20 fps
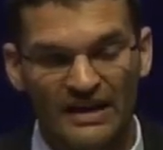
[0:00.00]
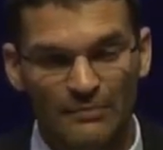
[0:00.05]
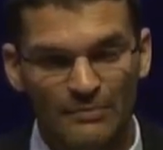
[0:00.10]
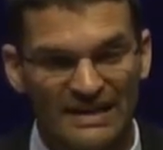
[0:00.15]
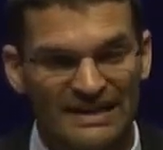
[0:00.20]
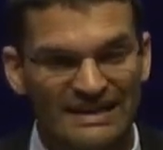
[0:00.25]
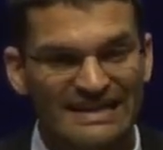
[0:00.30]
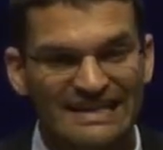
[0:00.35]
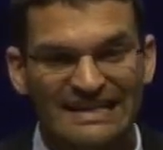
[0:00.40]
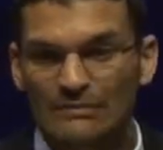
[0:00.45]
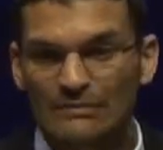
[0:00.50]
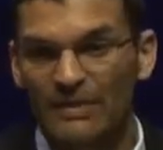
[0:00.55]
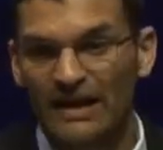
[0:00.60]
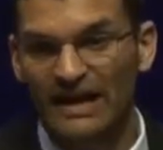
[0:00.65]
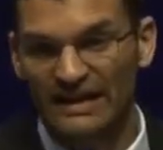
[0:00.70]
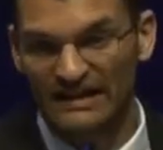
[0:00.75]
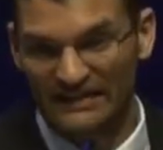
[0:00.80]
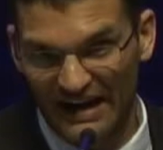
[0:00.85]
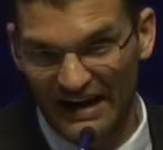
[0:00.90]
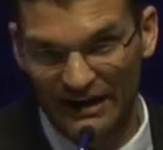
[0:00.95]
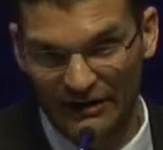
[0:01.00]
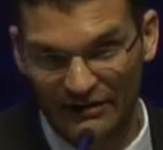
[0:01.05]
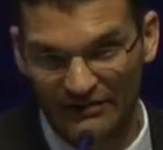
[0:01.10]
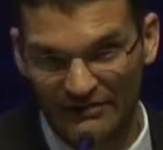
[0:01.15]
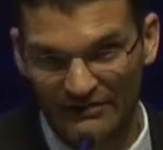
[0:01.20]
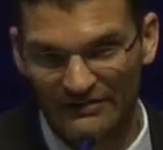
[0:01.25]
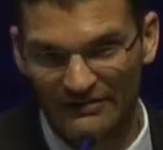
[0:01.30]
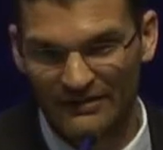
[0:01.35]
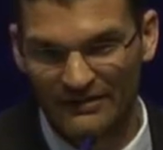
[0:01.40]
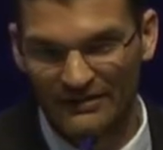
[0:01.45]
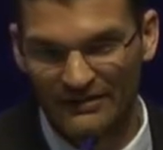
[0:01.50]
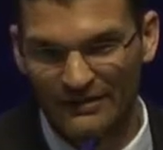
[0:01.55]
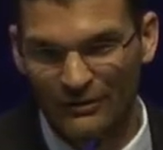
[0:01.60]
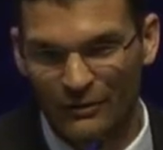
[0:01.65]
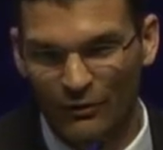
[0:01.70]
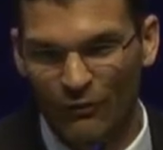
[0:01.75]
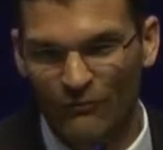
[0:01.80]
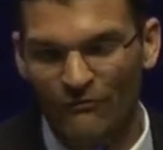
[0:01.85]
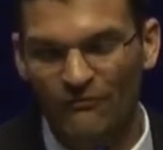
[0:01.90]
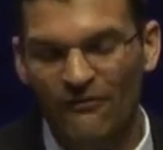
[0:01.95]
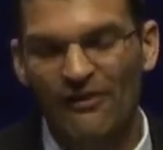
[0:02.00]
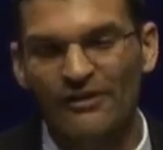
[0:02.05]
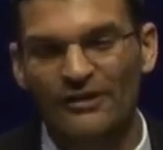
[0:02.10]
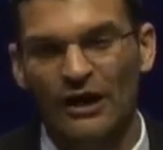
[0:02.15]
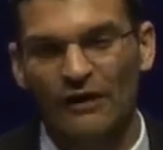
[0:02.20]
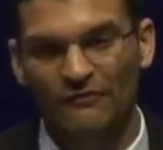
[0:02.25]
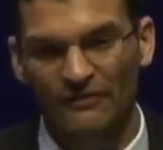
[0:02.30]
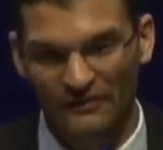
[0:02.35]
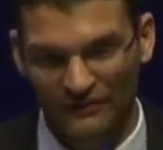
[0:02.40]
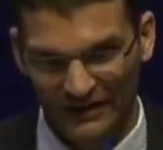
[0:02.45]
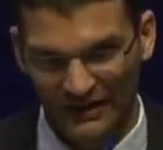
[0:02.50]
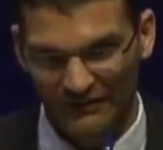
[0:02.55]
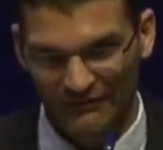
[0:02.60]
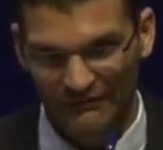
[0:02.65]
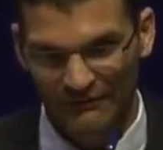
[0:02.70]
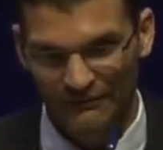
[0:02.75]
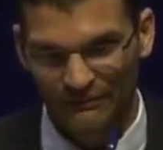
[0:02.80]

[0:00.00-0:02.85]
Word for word: being eaten by a tiger or falling off a cliff.